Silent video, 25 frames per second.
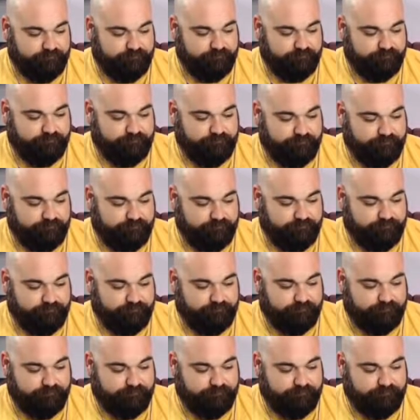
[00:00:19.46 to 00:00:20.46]

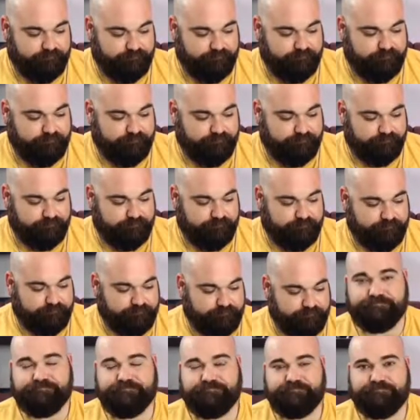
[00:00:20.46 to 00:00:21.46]

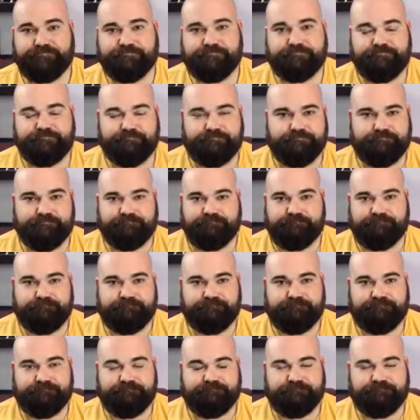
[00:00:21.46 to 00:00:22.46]

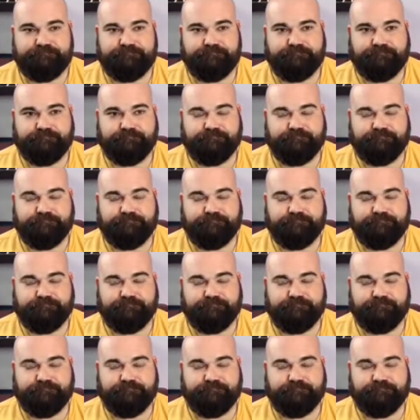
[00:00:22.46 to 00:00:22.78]
The person shown says nothing.